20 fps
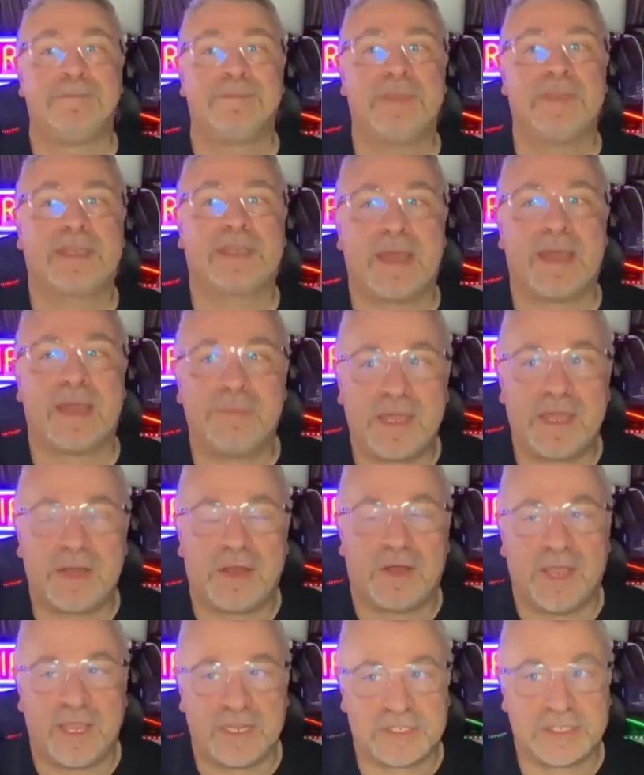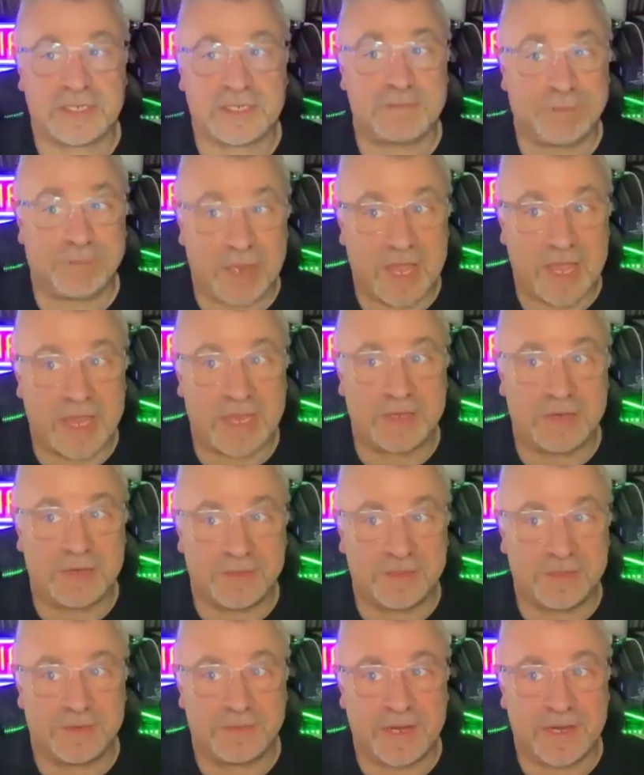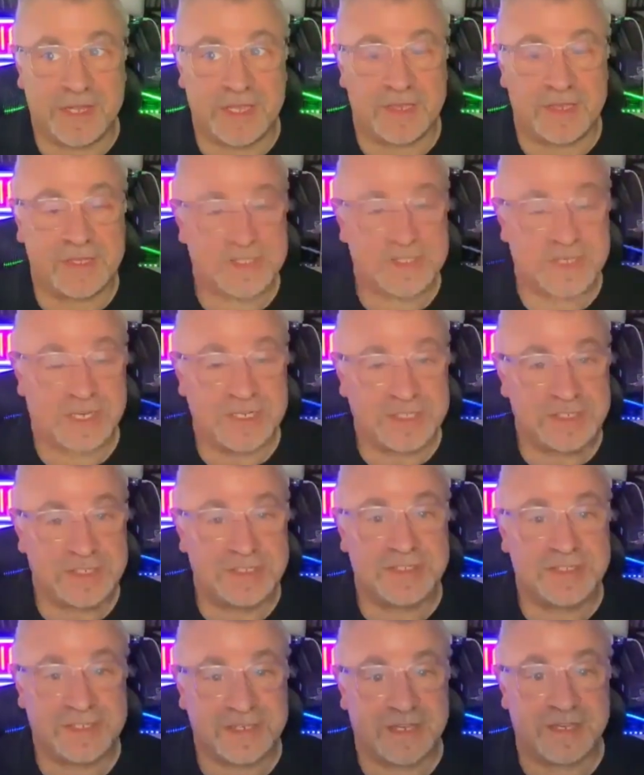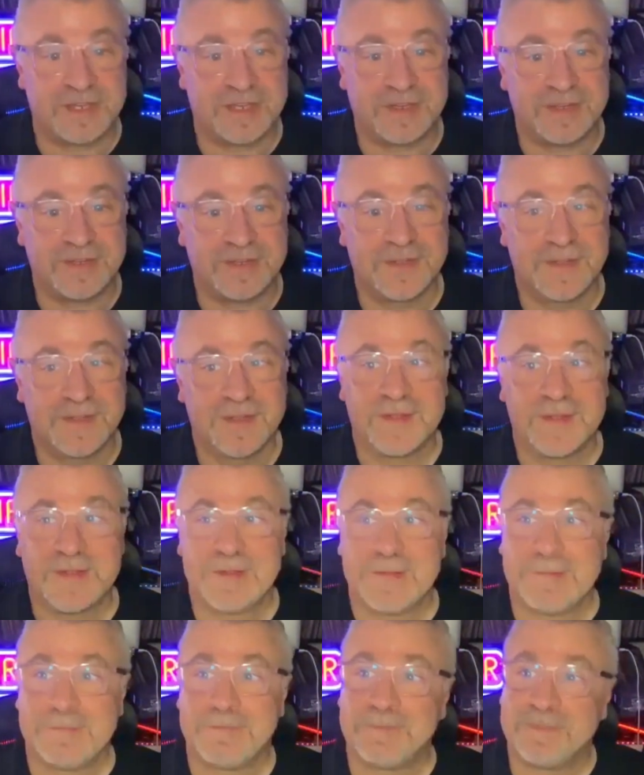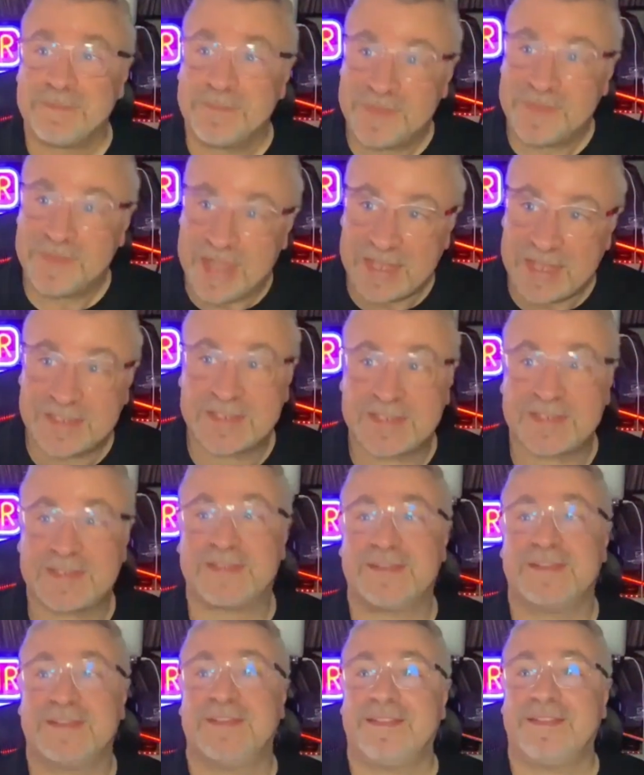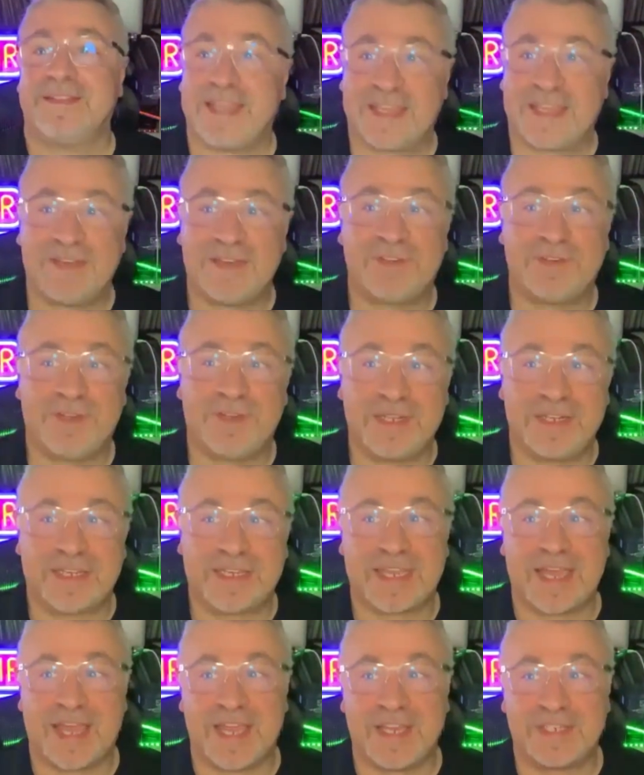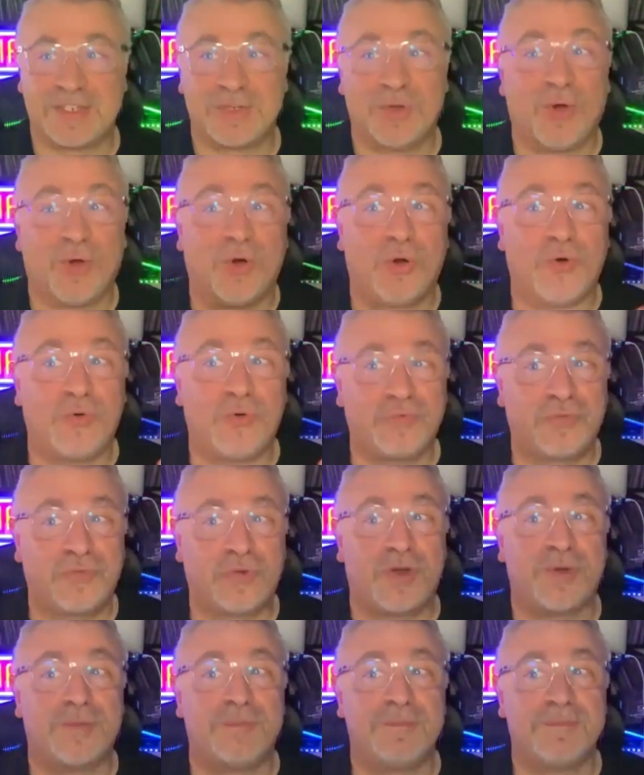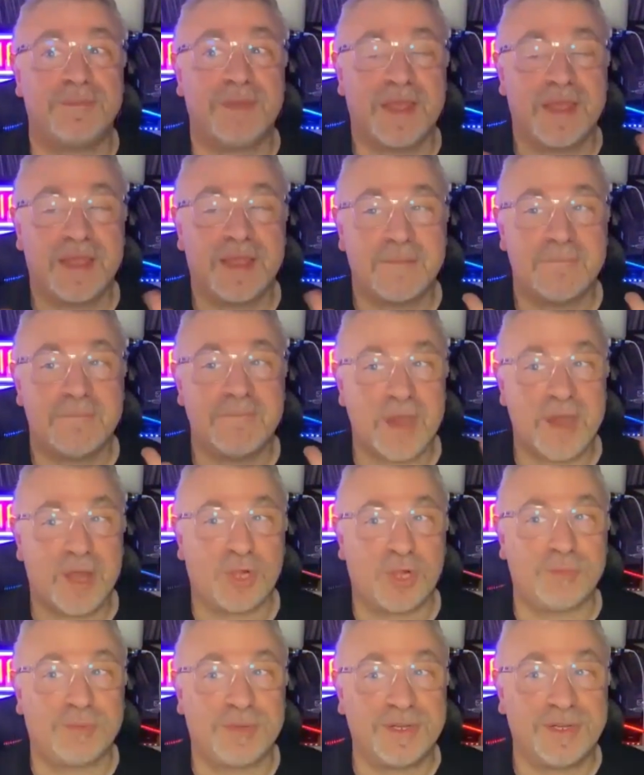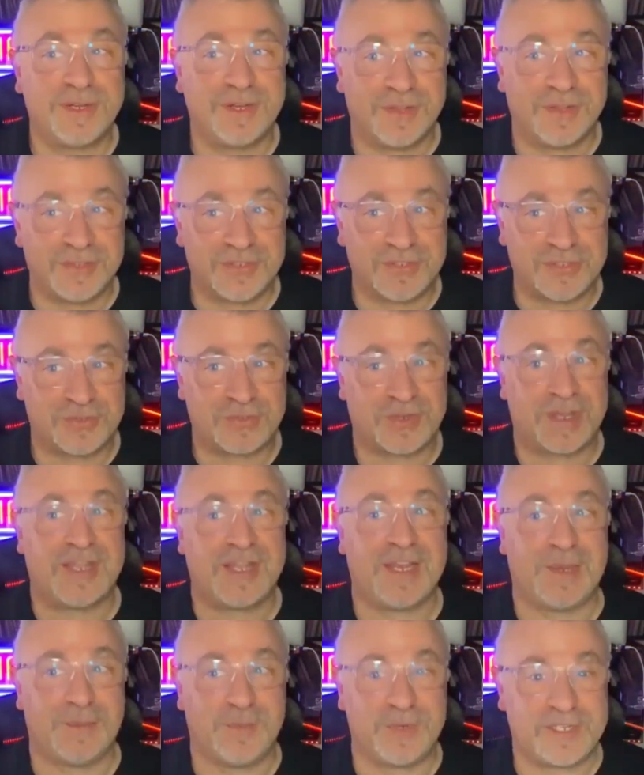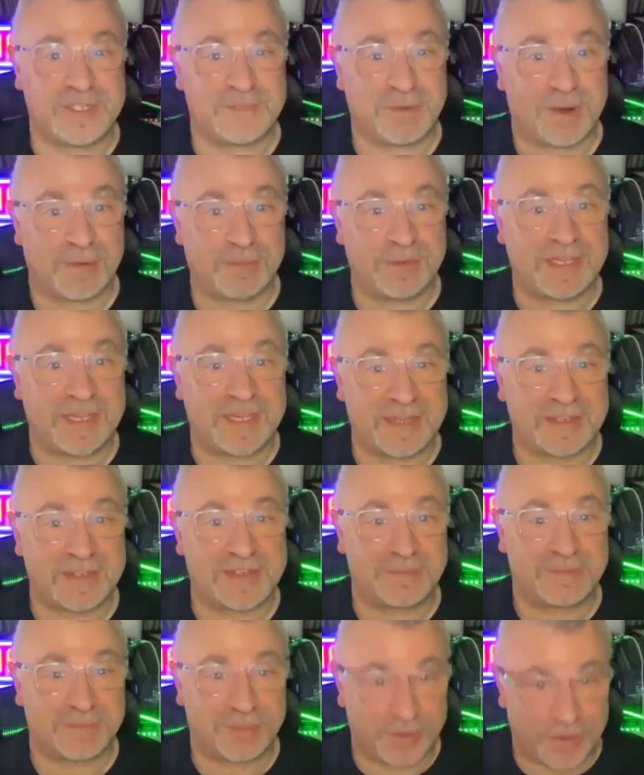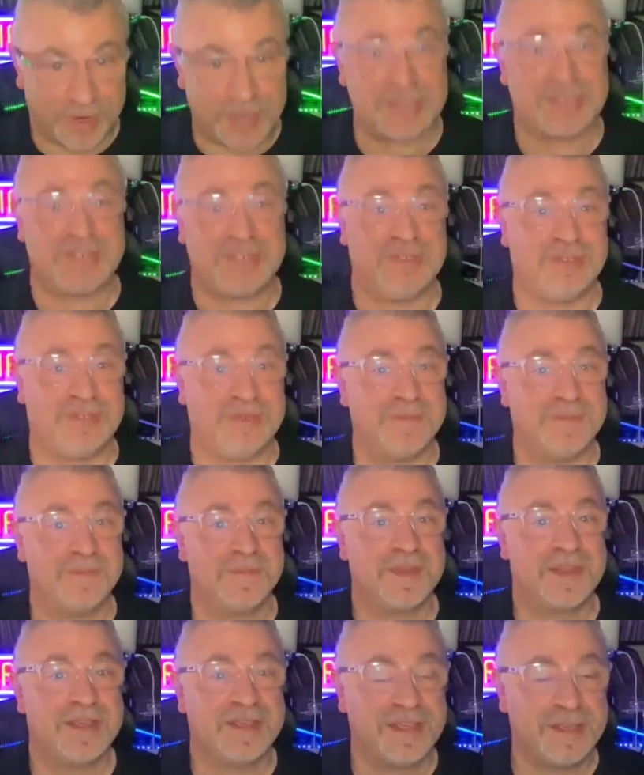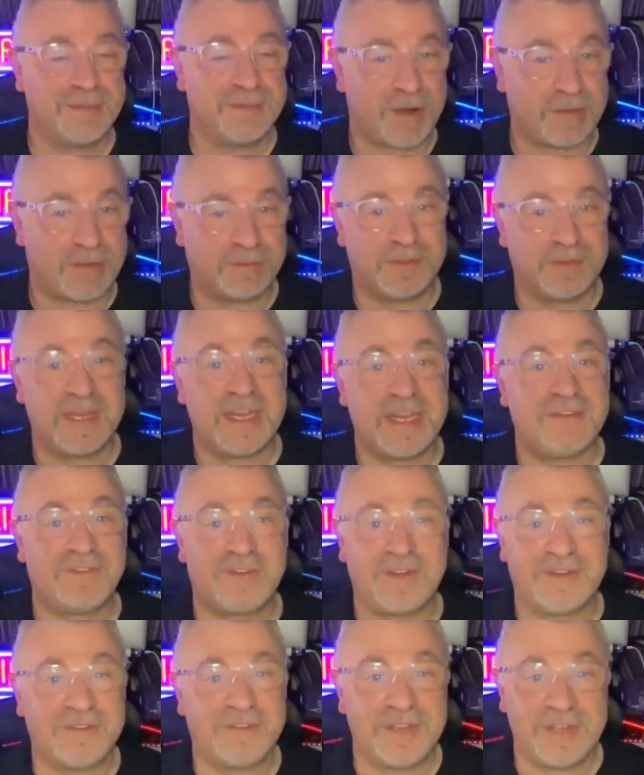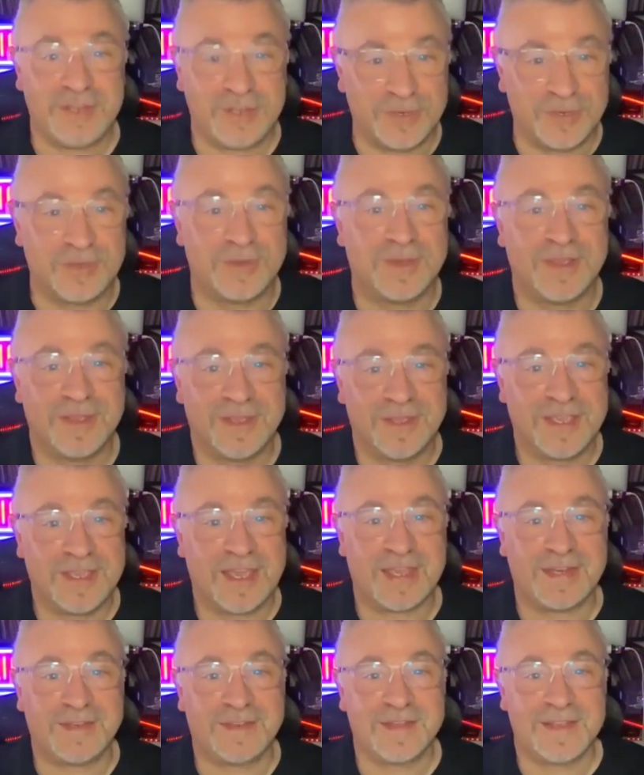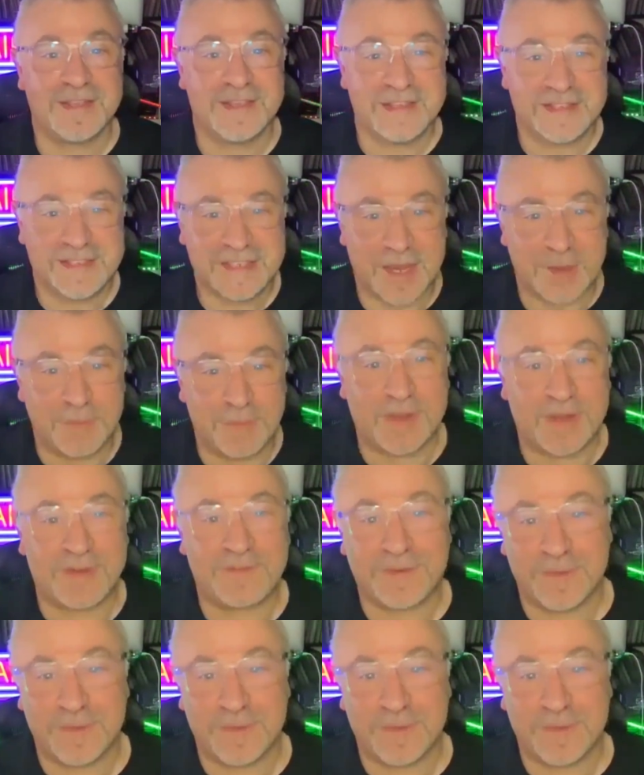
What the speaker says: that come out, I actually play on the radio station. So that gives you an indication, all from Melbourne, Australia, which is probably going to surprise you. You probably never even knew you had someone